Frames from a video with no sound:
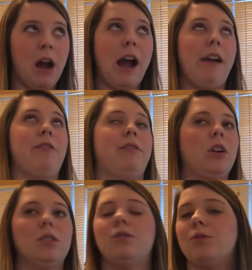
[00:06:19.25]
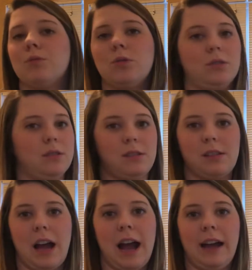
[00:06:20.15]
I follow the
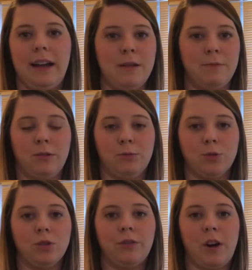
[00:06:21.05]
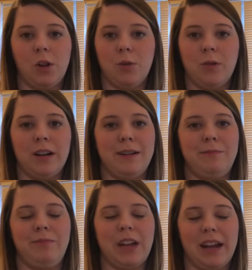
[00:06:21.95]
rules. I'm a rule follower,
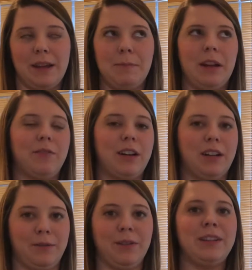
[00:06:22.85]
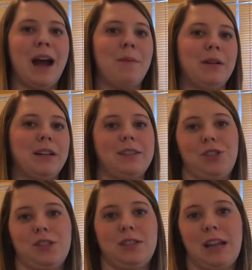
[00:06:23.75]
and I get made fun of for that, but
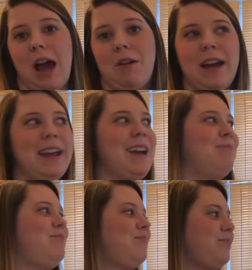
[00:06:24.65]
it's just how I am.